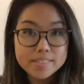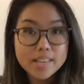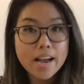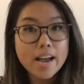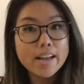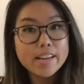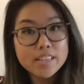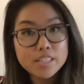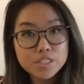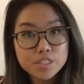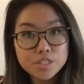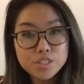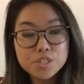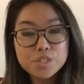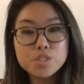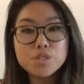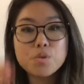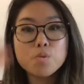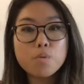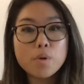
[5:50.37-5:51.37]
I can
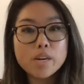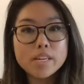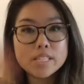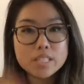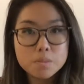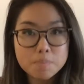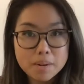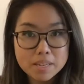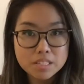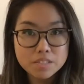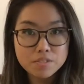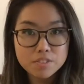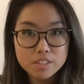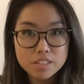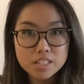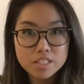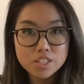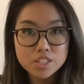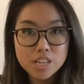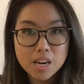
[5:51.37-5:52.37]
choose what is best for
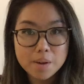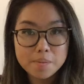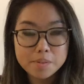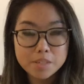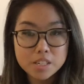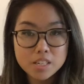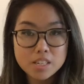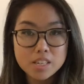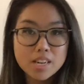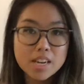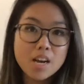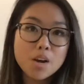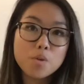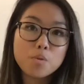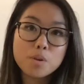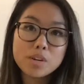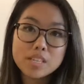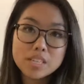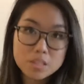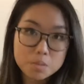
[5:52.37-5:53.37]
this chapter,
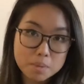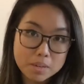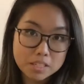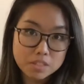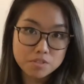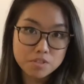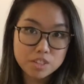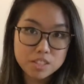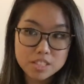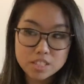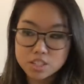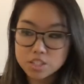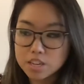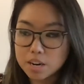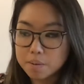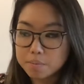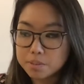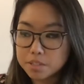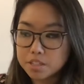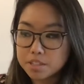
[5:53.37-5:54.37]
what is best for this
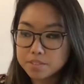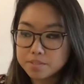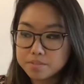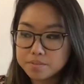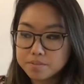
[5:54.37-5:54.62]
chapter.